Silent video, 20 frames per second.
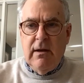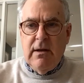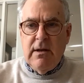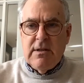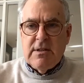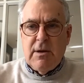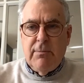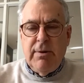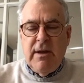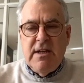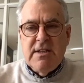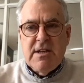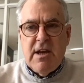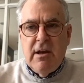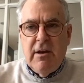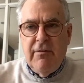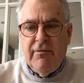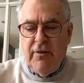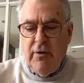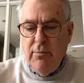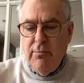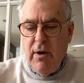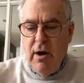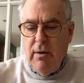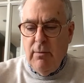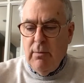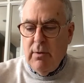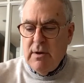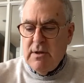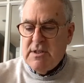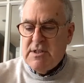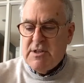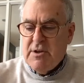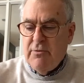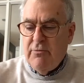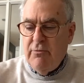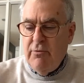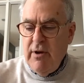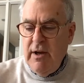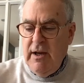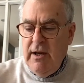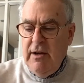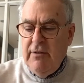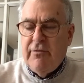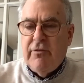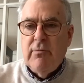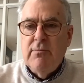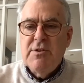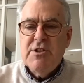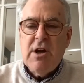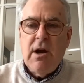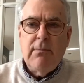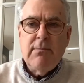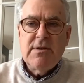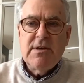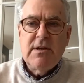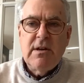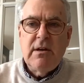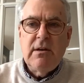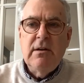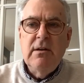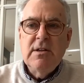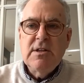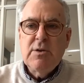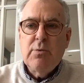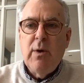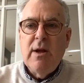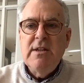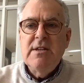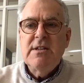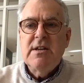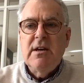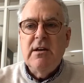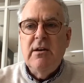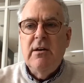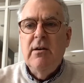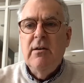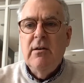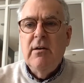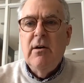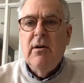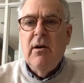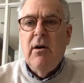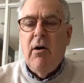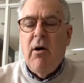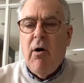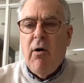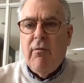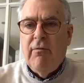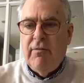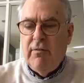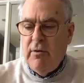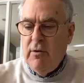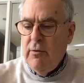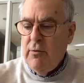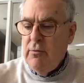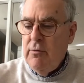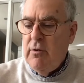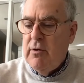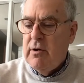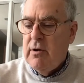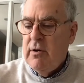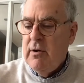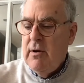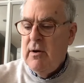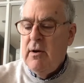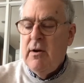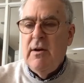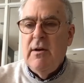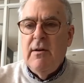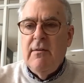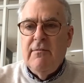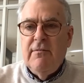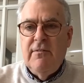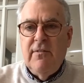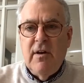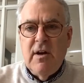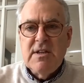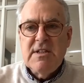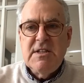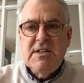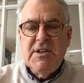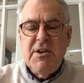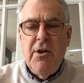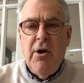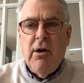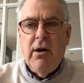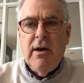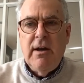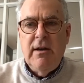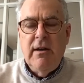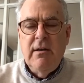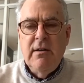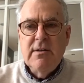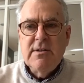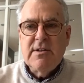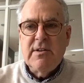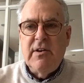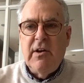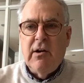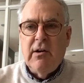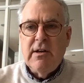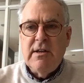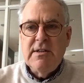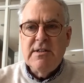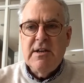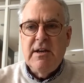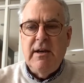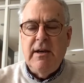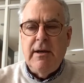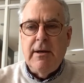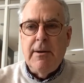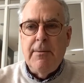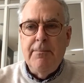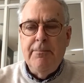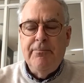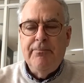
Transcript: So please take a few moments to read from chapter 20 of Luke, verses 9 to 19.